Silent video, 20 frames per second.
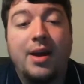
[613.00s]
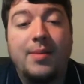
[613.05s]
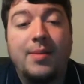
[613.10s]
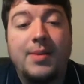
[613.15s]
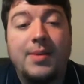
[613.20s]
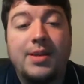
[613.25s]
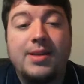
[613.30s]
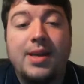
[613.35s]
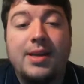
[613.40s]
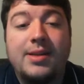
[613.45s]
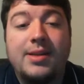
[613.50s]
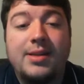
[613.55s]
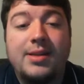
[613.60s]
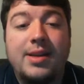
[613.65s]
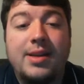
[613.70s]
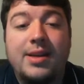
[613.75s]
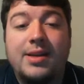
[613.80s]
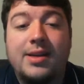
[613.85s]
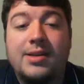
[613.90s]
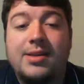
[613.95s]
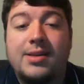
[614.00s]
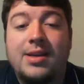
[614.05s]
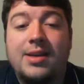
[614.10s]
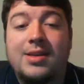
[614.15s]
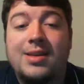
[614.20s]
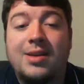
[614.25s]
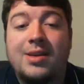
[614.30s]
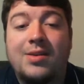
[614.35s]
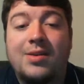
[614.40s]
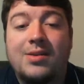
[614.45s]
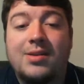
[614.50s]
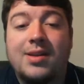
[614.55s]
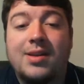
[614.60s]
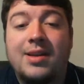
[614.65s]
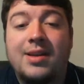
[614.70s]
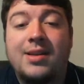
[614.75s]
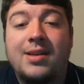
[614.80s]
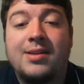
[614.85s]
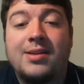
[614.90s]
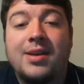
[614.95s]
Intensity is until
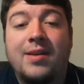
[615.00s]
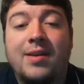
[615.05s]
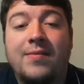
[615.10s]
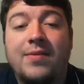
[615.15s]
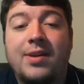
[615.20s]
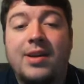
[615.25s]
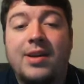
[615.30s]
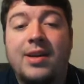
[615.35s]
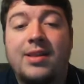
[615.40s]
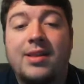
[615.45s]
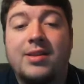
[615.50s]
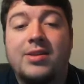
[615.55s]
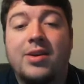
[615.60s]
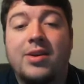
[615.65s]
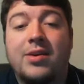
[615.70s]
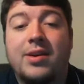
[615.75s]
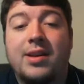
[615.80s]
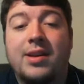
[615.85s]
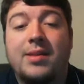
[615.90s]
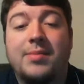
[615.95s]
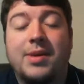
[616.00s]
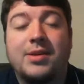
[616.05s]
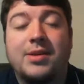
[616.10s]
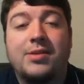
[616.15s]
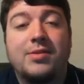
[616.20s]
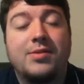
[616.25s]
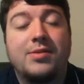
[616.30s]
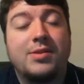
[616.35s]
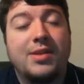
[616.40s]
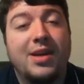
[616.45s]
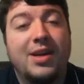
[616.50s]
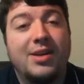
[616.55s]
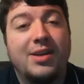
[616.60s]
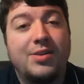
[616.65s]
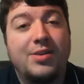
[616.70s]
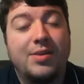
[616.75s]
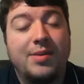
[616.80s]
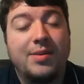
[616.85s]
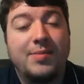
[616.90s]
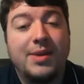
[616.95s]
slight discomfort in the target
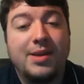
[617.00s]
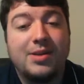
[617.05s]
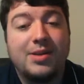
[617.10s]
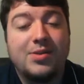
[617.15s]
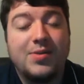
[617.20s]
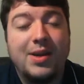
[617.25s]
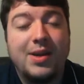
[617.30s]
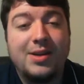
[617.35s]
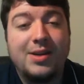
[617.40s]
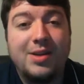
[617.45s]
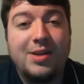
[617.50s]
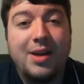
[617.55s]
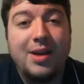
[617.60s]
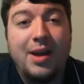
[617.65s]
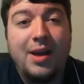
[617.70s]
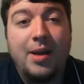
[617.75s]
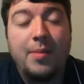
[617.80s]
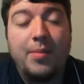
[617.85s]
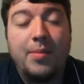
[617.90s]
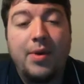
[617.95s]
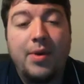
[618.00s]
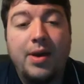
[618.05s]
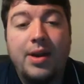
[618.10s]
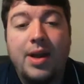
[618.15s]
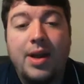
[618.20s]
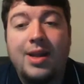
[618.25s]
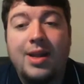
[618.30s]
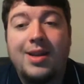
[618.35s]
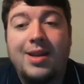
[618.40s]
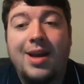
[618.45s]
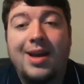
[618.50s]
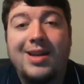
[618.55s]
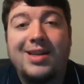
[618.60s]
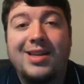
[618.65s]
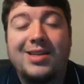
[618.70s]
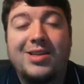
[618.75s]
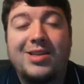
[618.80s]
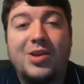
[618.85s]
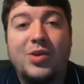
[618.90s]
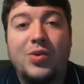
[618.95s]
muscle/joint being stretched, but not
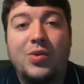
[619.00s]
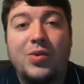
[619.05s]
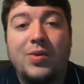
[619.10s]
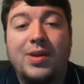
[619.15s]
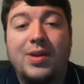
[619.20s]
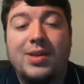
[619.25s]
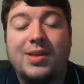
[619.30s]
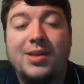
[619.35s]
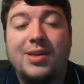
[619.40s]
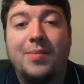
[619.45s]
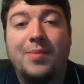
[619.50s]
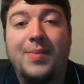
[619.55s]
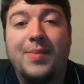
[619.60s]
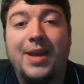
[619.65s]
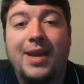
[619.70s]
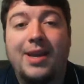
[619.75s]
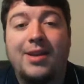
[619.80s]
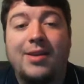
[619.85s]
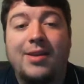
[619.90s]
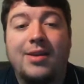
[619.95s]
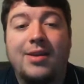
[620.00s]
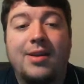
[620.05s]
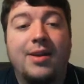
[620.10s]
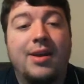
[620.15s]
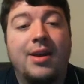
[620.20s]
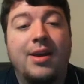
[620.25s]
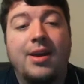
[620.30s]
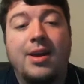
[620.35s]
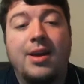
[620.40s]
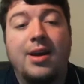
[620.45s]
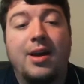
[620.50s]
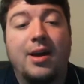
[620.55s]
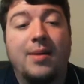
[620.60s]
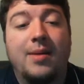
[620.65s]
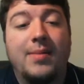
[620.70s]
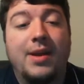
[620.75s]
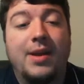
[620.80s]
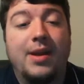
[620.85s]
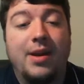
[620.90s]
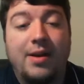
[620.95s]
until pain.
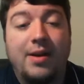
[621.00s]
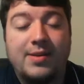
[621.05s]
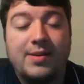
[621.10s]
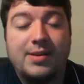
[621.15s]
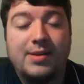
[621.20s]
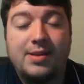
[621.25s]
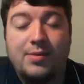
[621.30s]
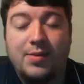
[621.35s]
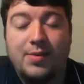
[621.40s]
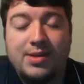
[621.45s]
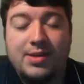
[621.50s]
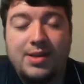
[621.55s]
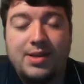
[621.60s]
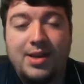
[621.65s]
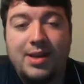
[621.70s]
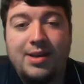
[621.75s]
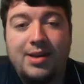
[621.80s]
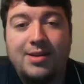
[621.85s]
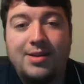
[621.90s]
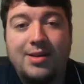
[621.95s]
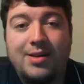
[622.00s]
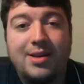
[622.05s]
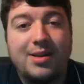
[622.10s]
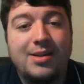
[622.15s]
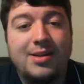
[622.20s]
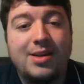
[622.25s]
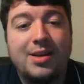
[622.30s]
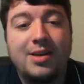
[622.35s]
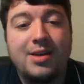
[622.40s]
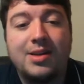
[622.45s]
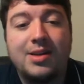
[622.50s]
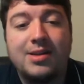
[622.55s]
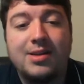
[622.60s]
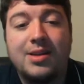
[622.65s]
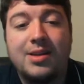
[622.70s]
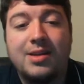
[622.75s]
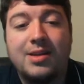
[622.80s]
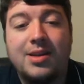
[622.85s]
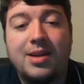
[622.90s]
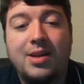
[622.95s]
And obviously, once again,
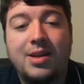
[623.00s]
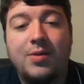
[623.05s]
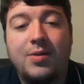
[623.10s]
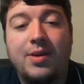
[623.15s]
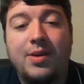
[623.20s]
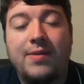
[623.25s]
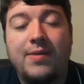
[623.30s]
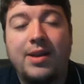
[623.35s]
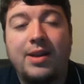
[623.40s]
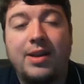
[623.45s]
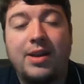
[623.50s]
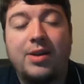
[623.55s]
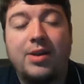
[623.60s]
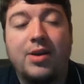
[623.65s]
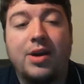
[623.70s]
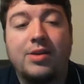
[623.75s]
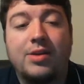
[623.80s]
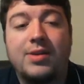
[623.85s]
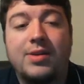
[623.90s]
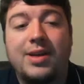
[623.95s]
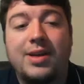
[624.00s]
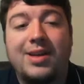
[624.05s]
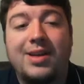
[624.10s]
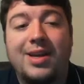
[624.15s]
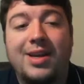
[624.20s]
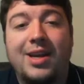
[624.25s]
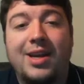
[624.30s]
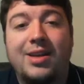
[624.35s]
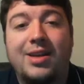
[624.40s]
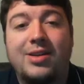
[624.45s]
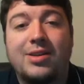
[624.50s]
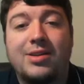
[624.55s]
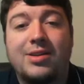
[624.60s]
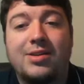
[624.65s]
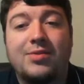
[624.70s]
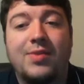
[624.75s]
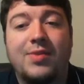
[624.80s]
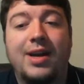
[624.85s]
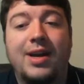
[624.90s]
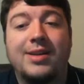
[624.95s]
discontinue if any contraindications
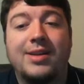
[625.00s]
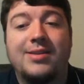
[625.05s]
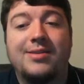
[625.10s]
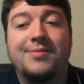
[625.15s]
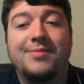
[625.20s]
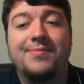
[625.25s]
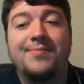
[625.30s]
arise.